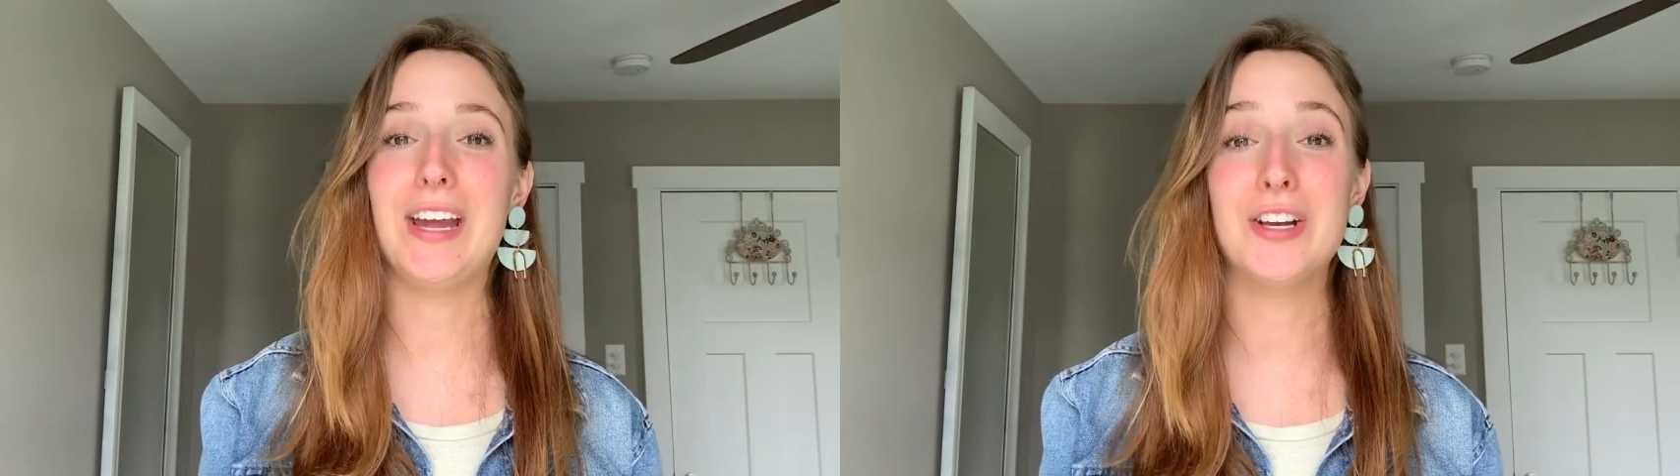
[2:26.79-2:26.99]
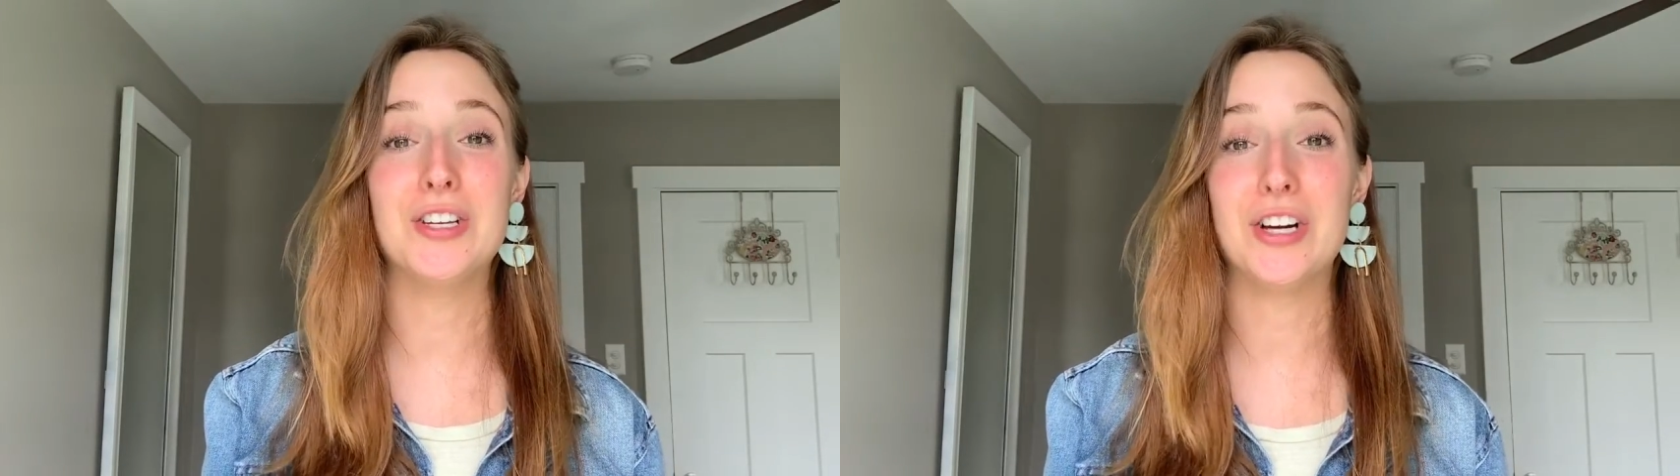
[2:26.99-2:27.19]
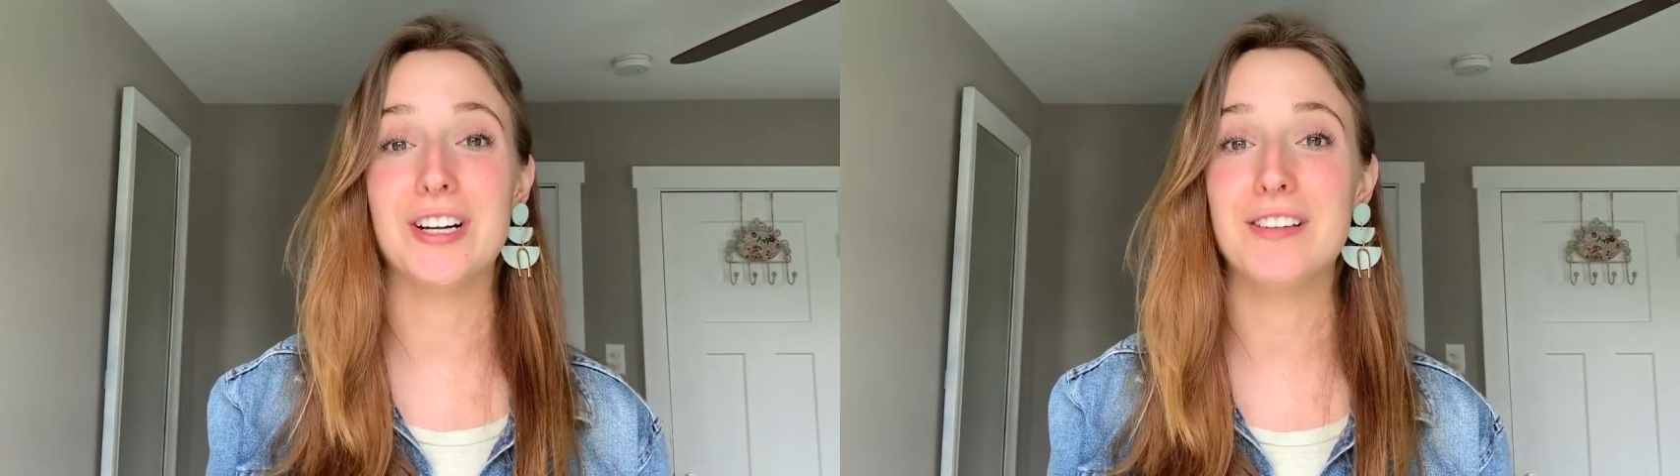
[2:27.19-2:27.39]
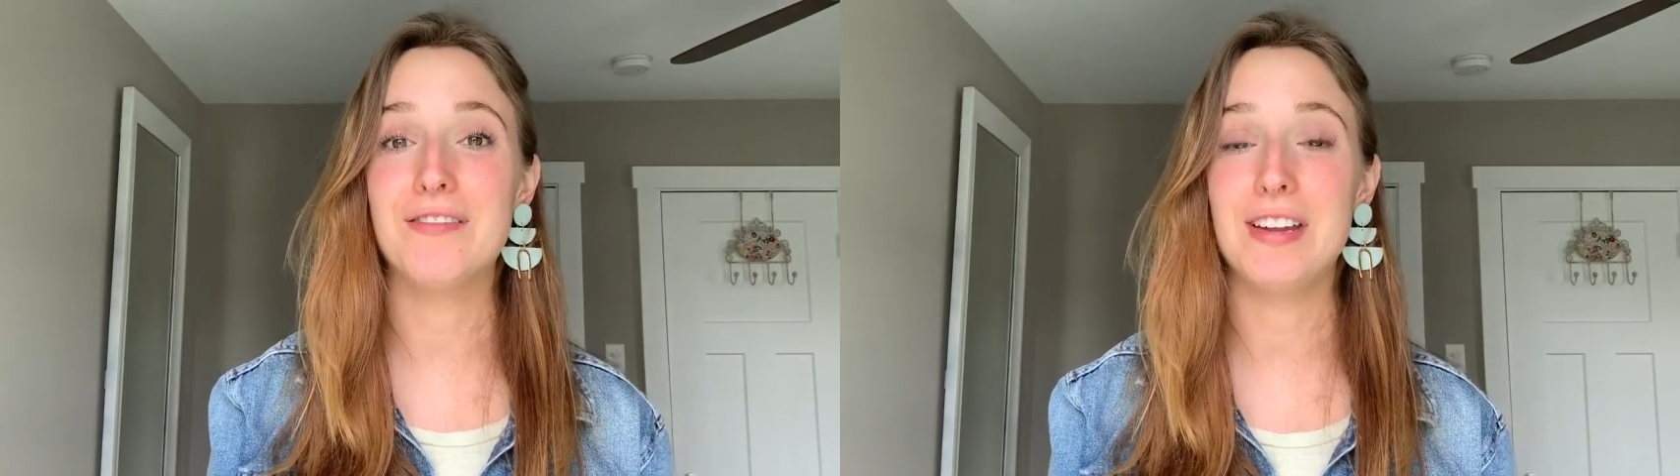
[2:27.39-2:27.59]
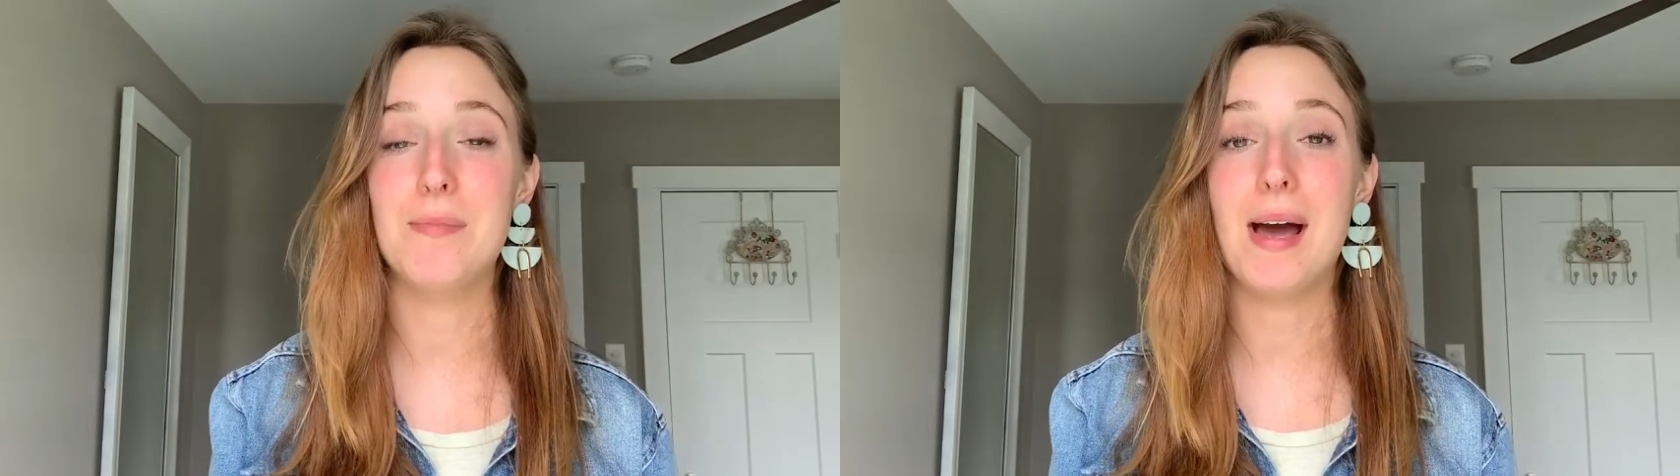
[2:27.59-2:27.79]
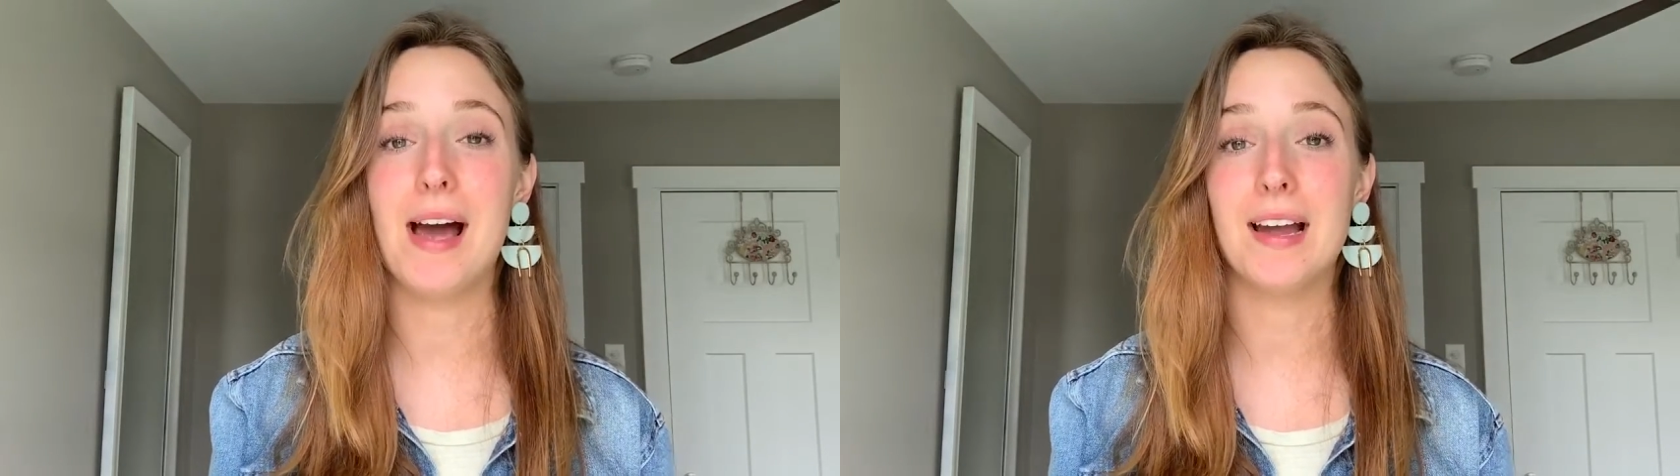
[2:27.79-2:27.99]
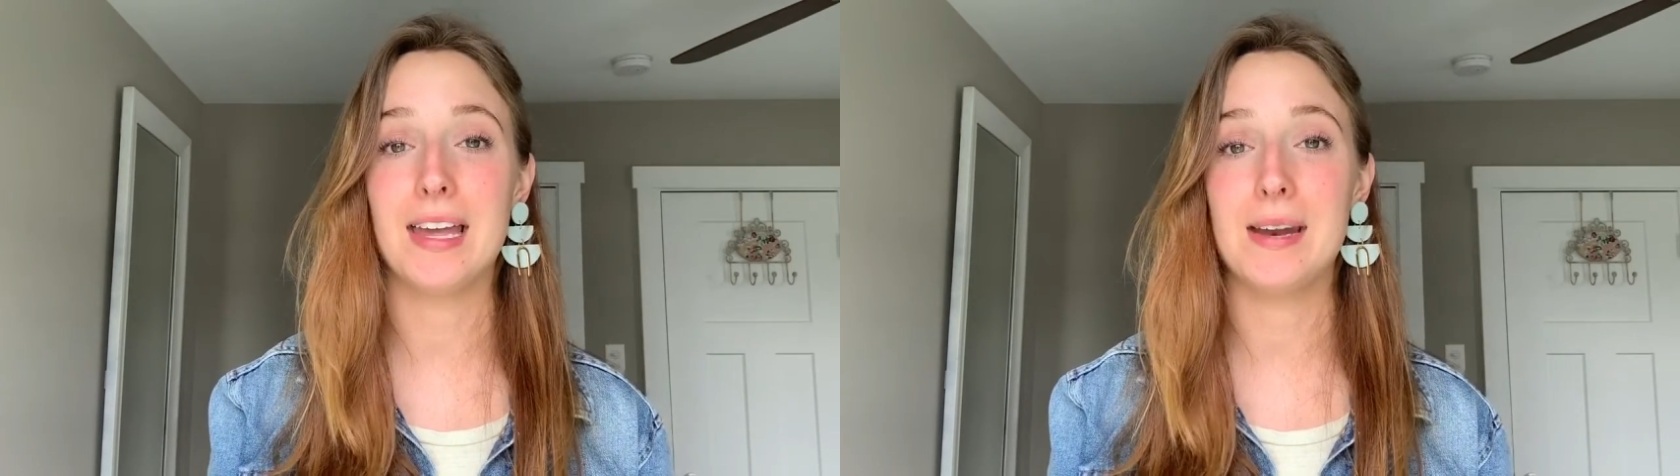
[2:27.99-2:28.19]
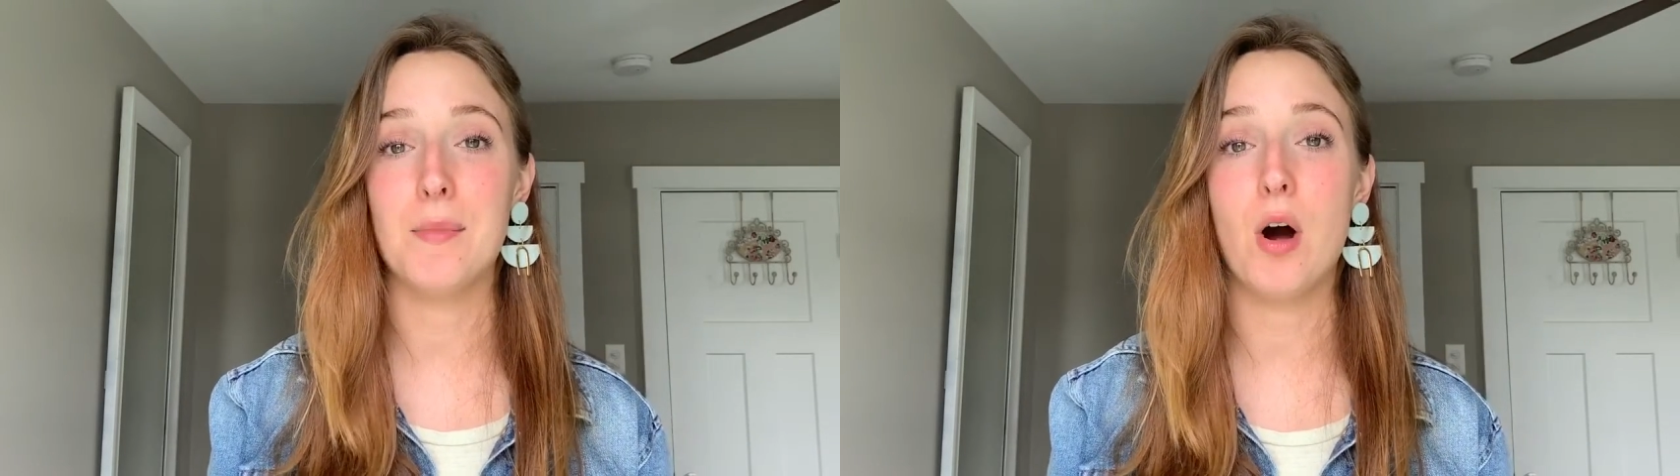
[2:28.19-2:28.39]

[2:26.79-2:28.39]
constructive feedback and I'm